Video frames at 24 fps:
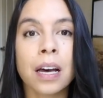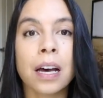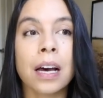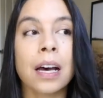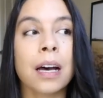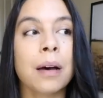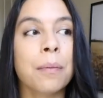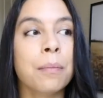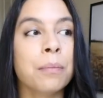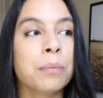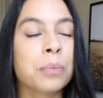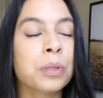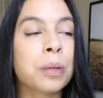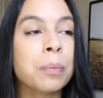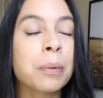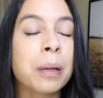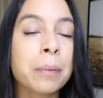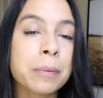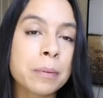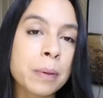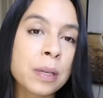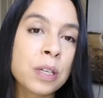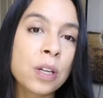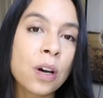
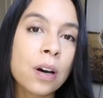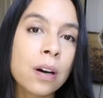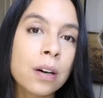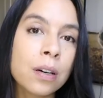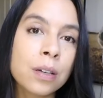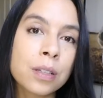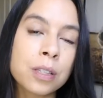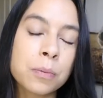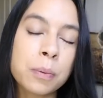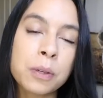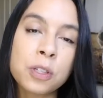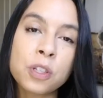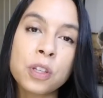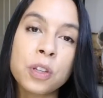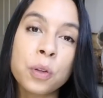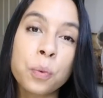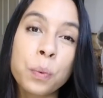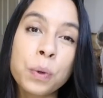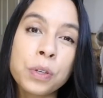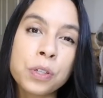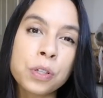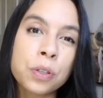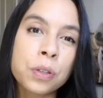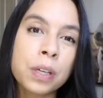Sometimes my dogs, especially in the
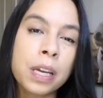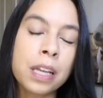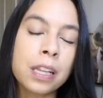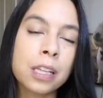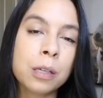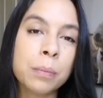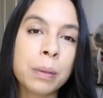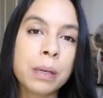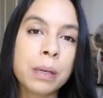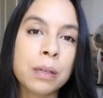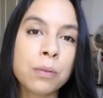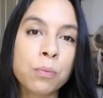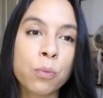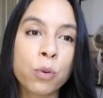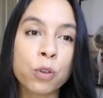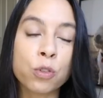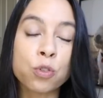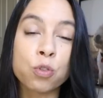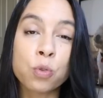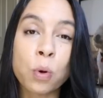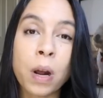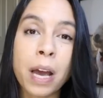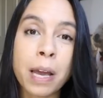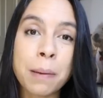winter, get a little bit more
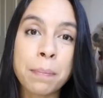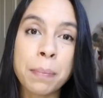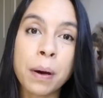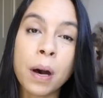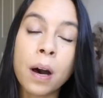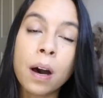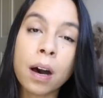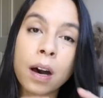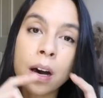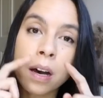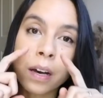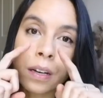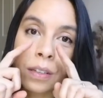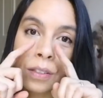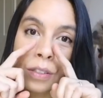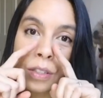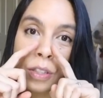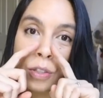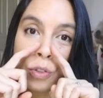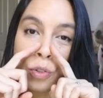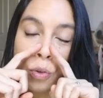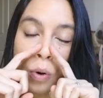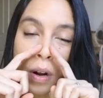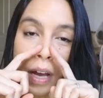dry
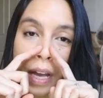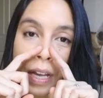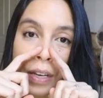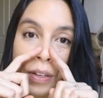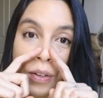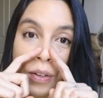paws, dry